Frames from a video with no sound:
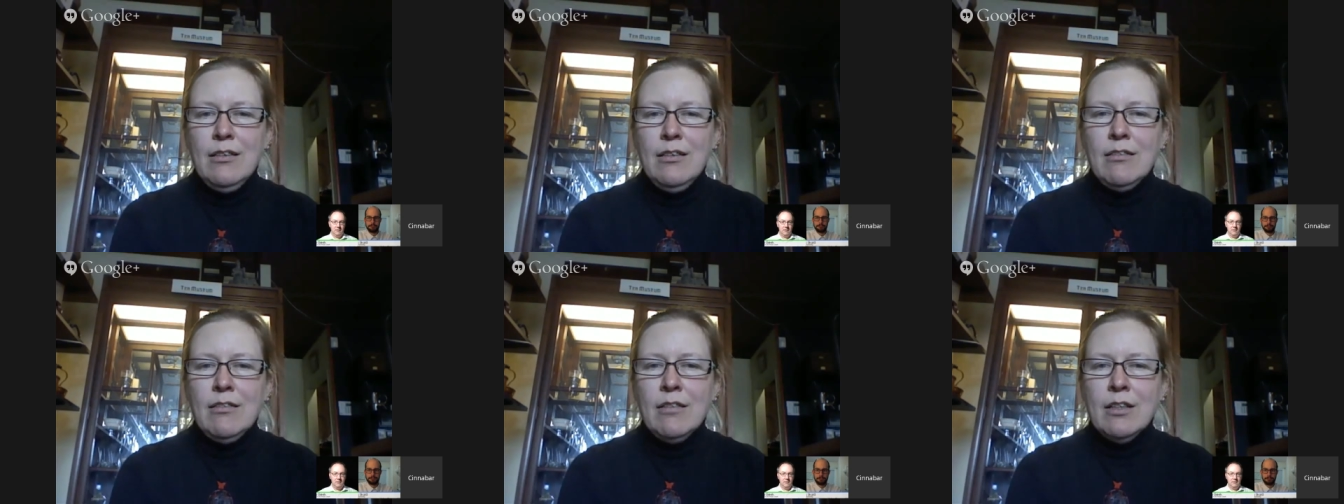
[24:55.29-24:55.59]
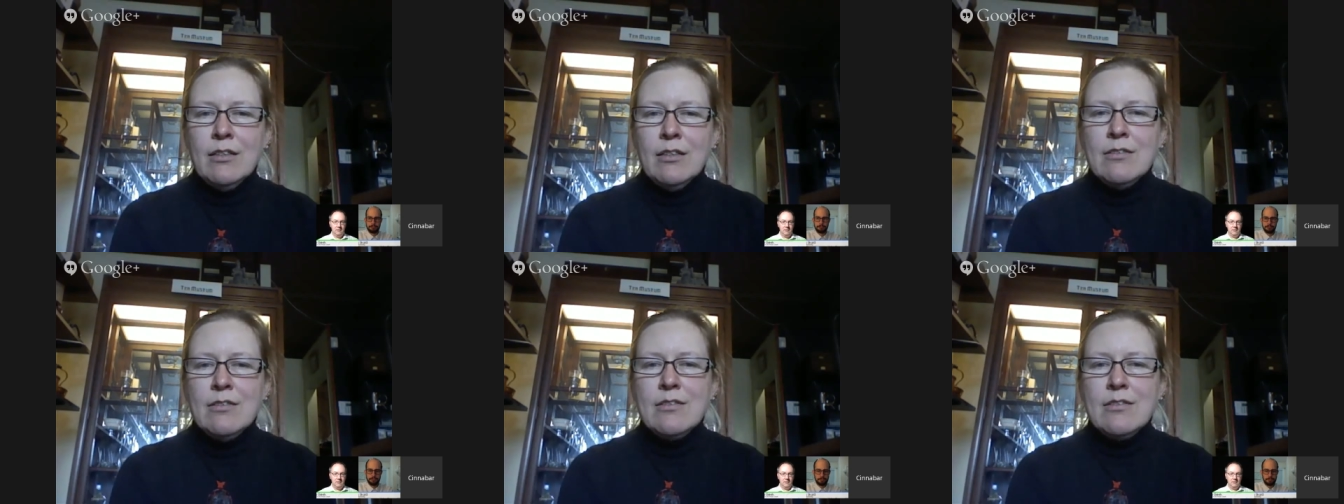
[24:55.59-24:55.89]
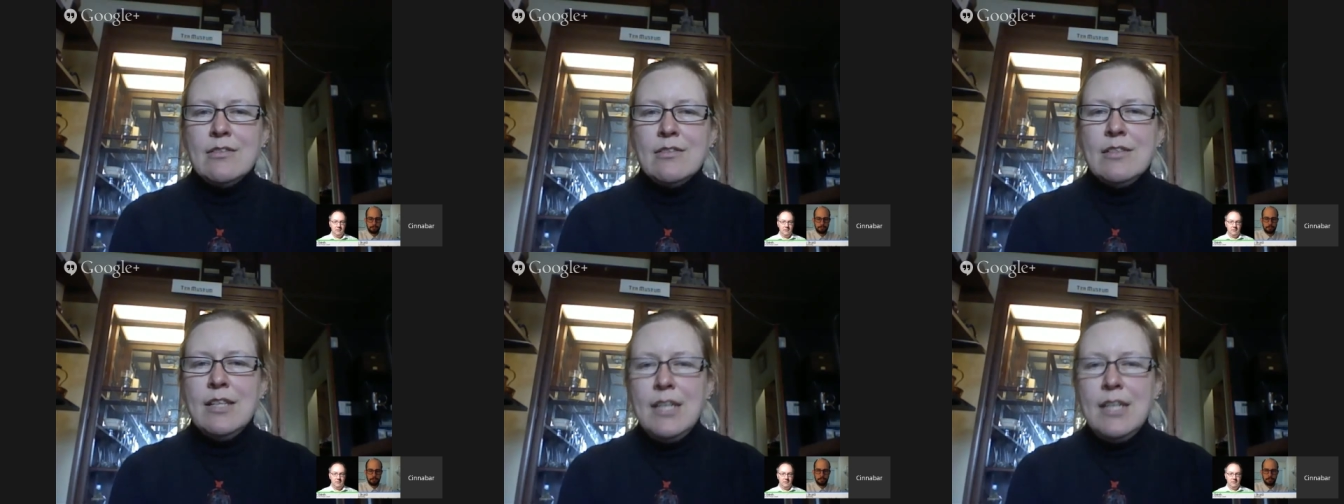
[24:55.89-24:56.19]
The
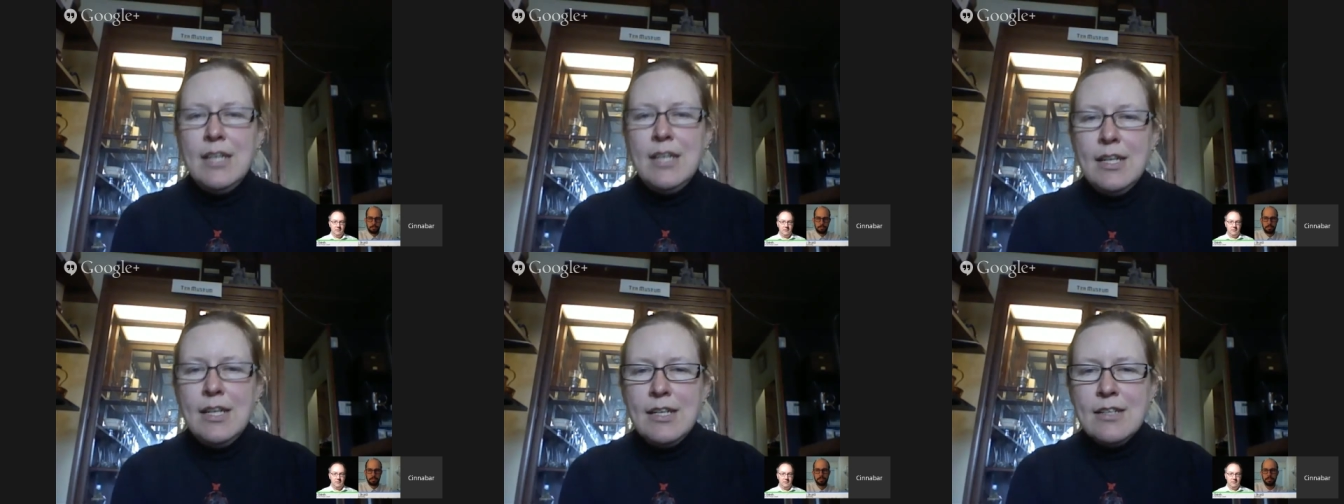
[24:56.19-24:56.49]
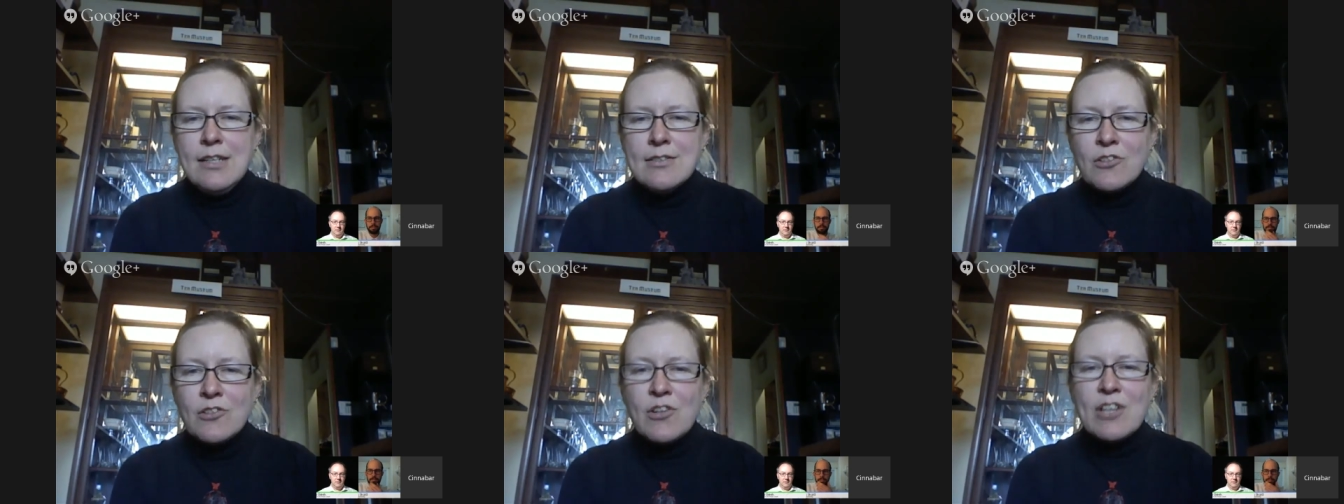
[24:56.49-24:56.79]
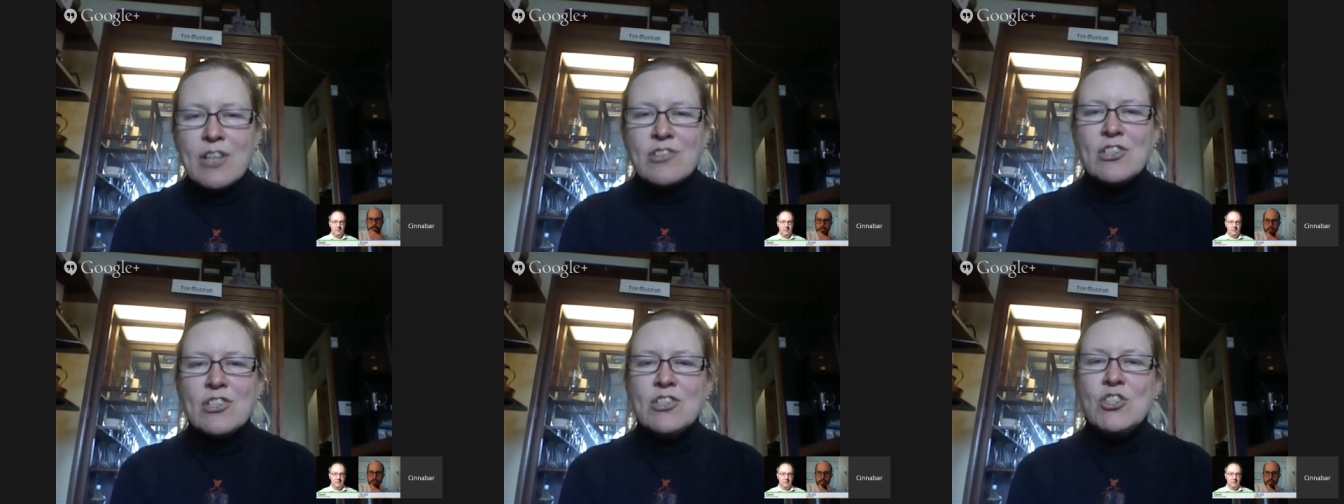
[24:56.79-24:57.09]
teas are
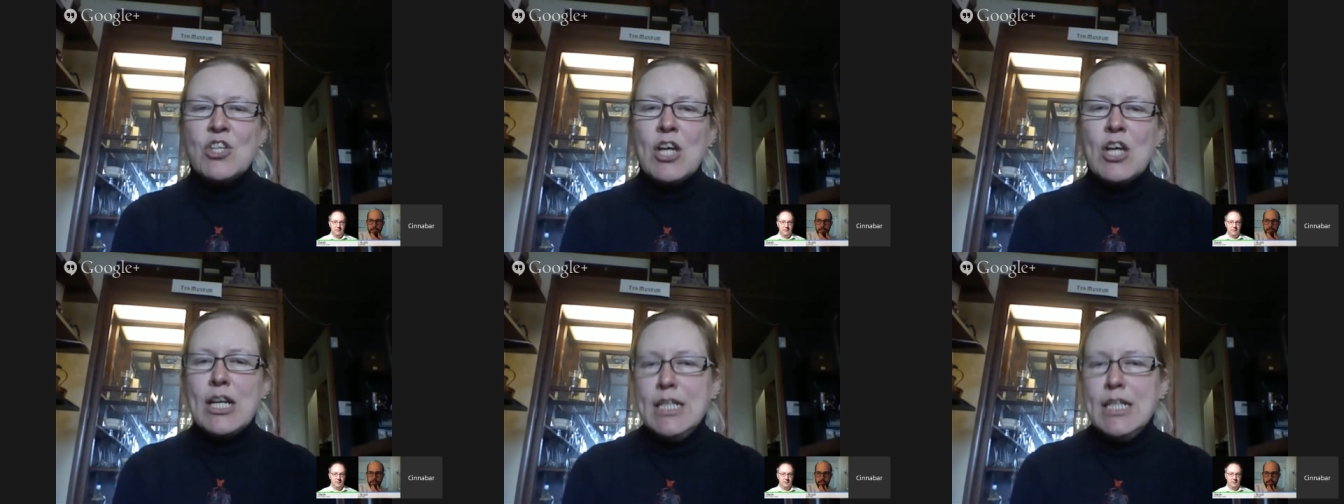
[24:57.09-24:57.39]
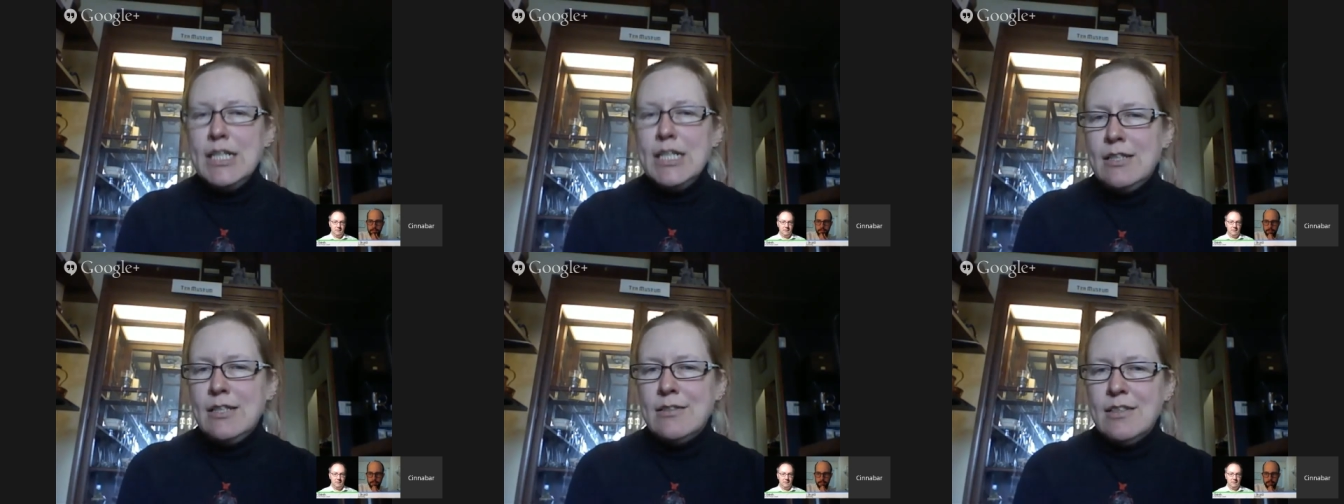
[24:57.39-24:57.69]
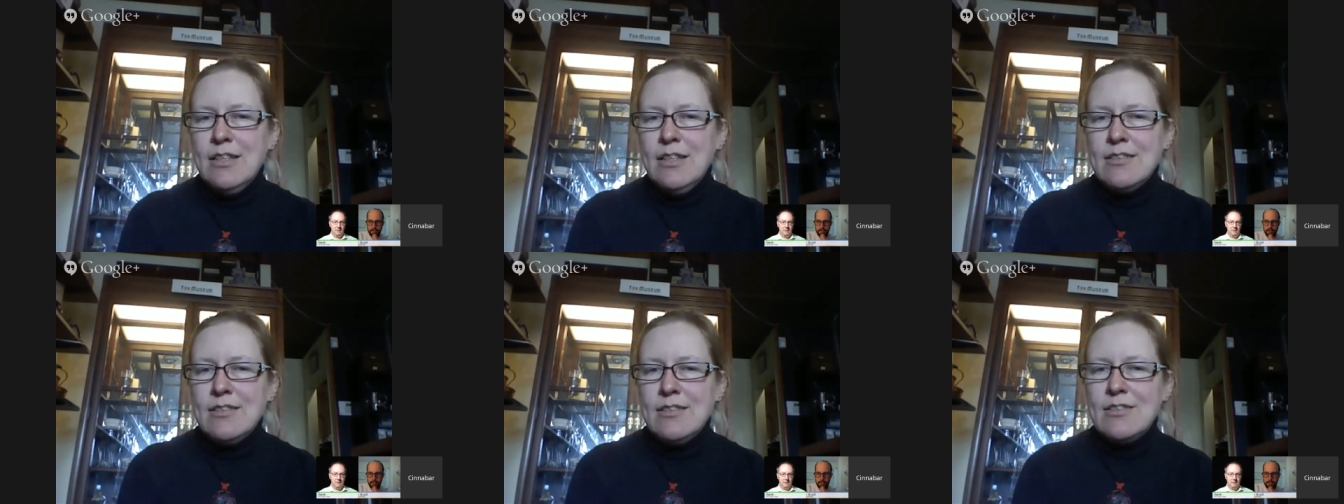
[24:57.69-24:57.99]
actually Chinese
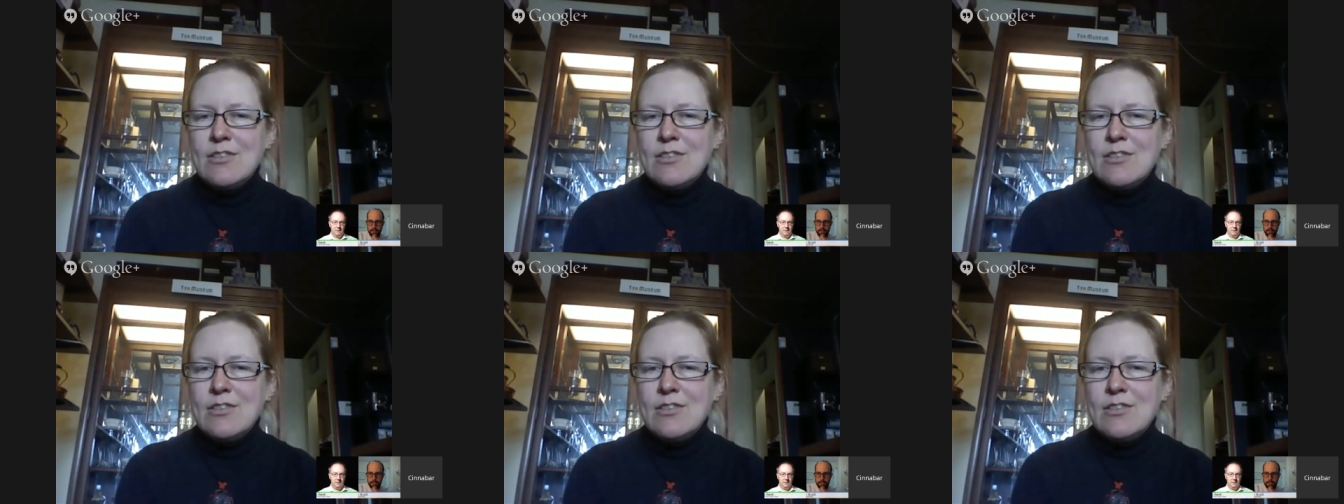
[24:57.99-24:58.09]
teas,